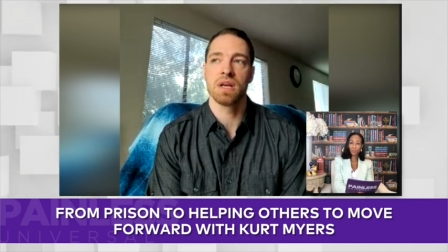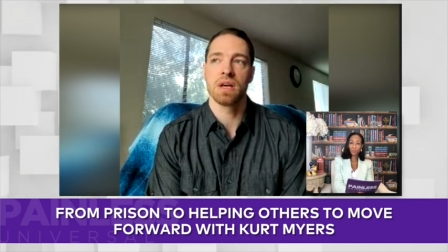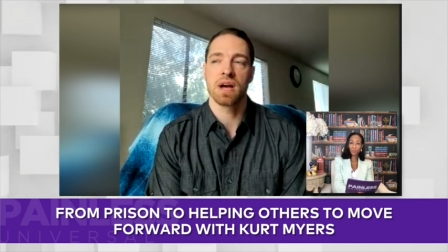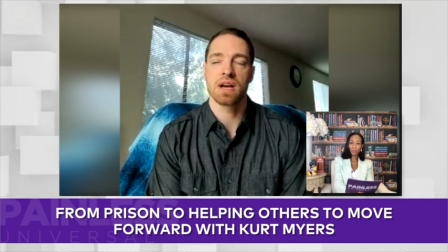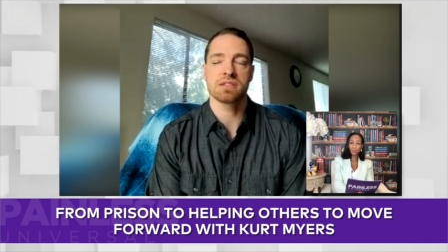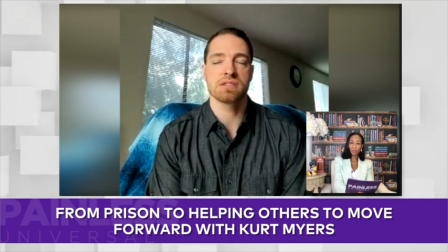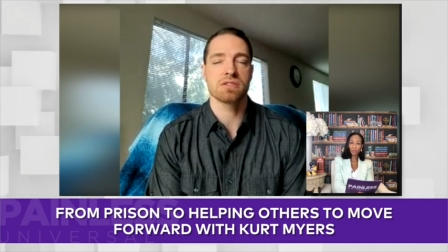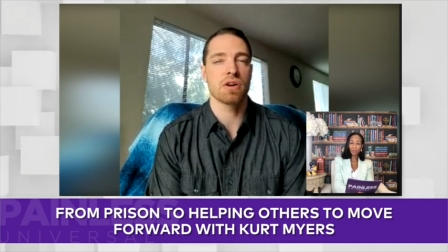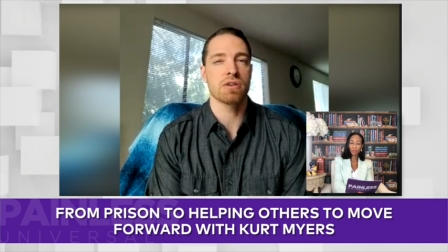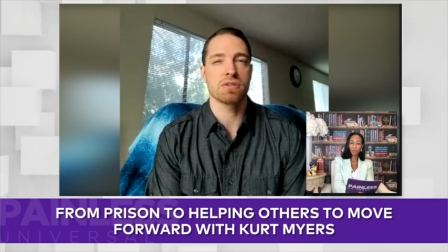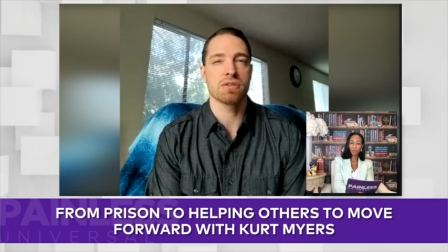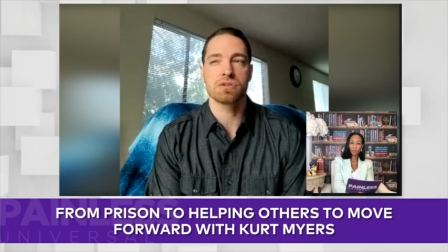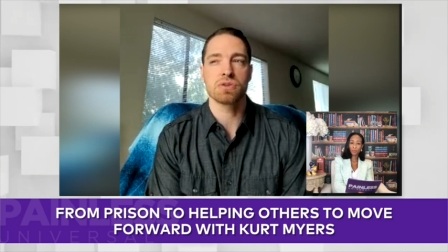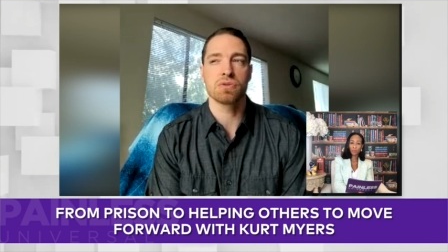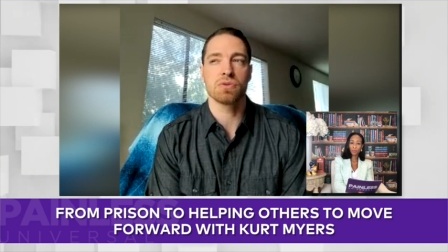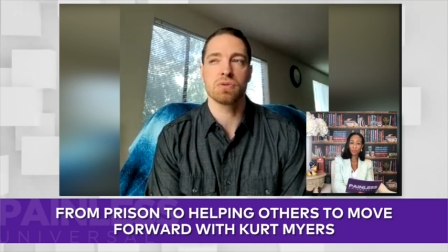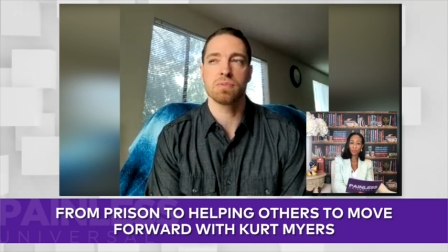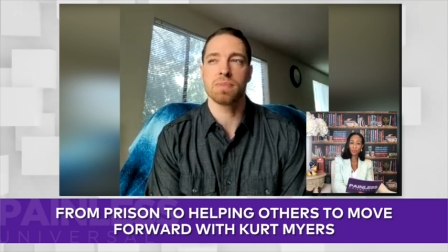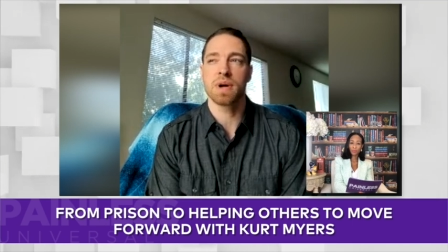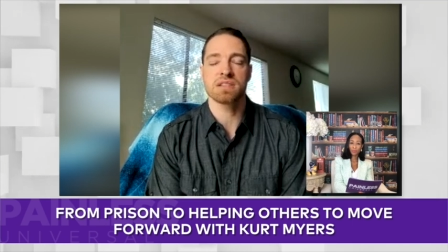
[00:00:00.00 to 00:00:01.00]
I started
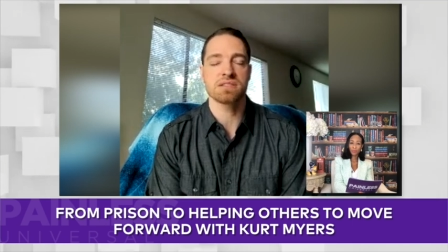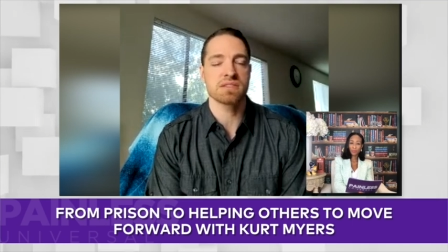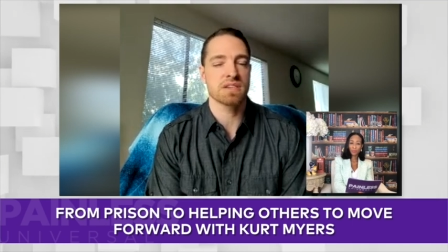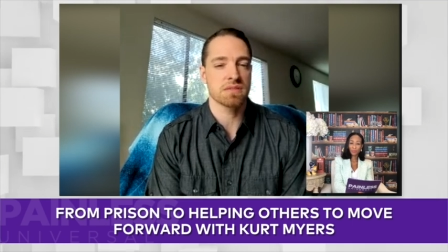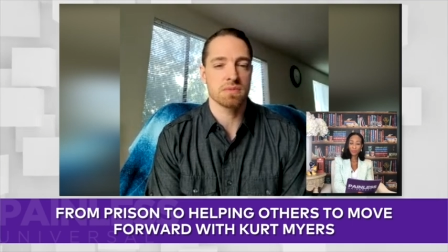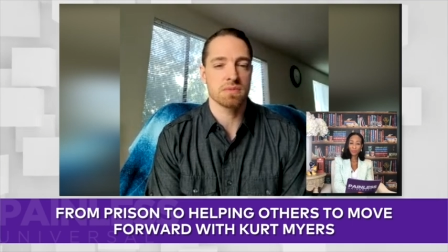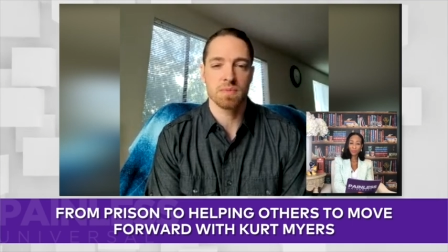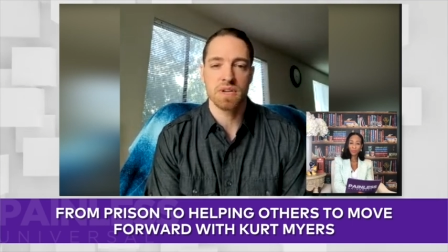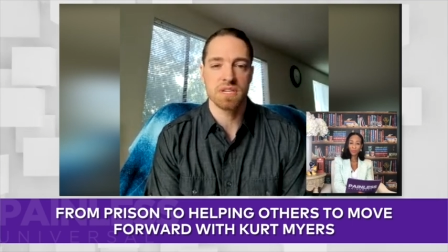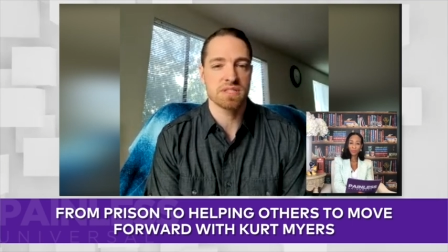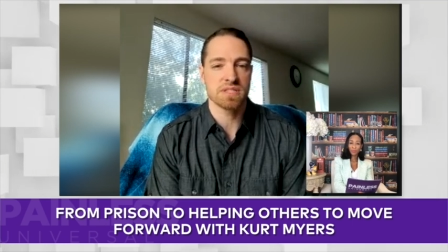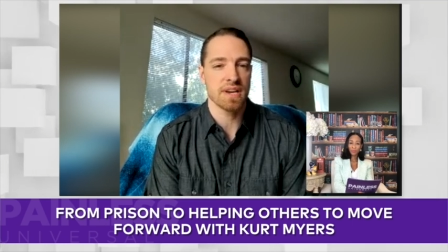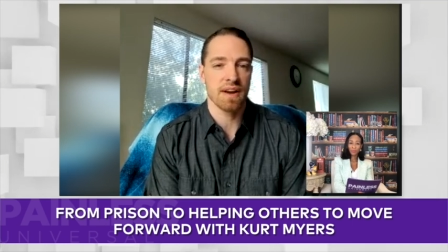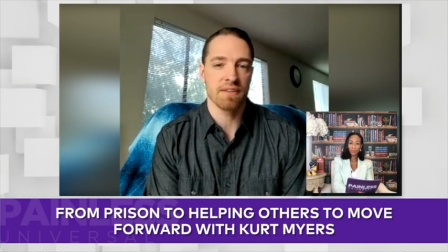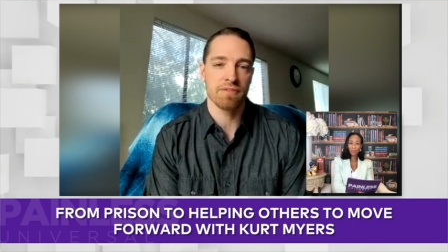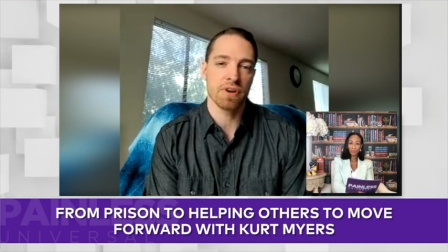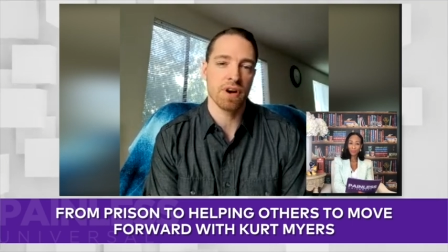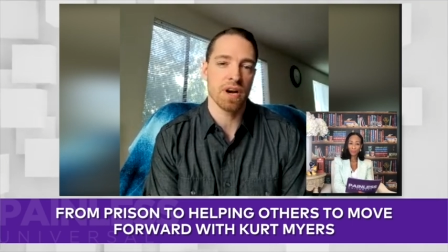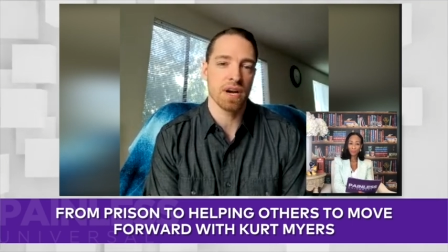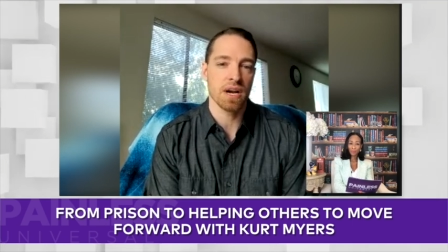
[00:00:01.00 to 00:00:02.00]
school about six months
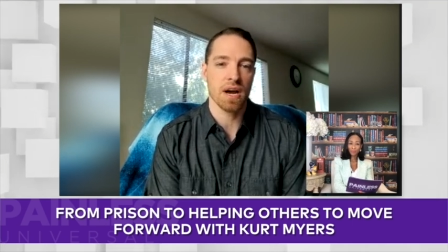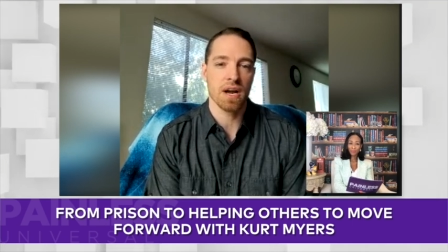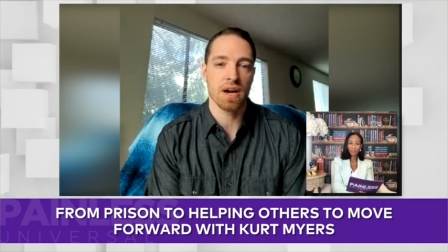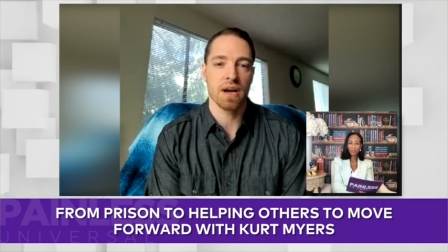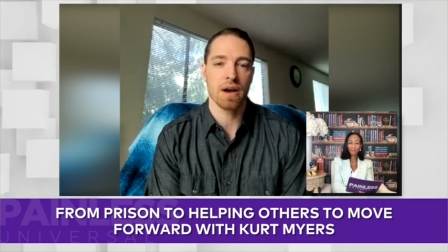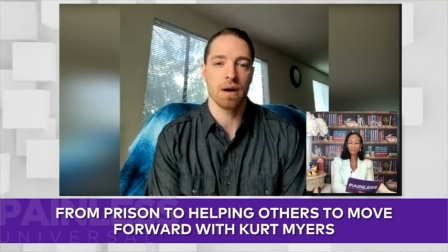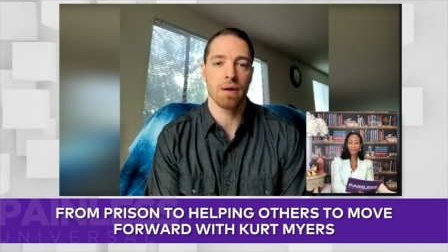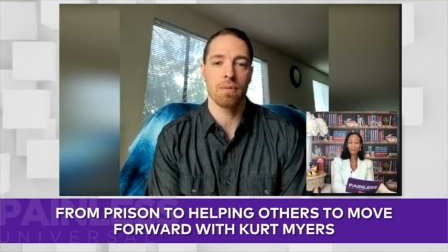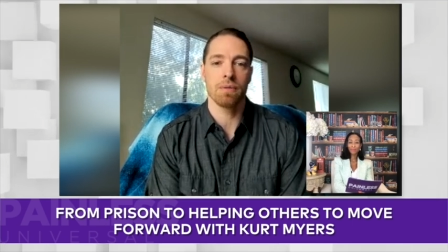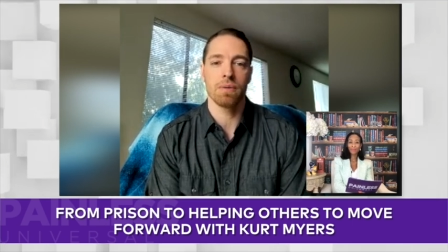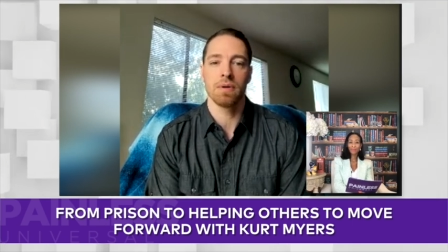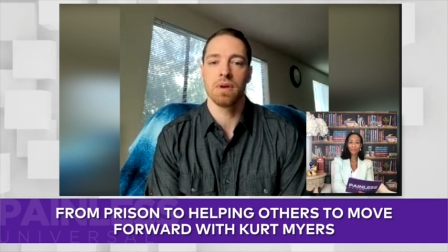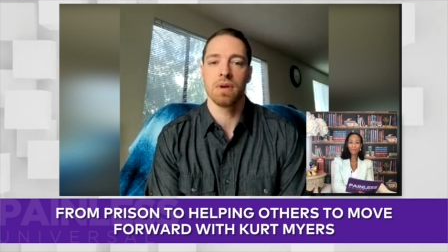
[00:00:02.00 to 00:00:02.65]
after I got out.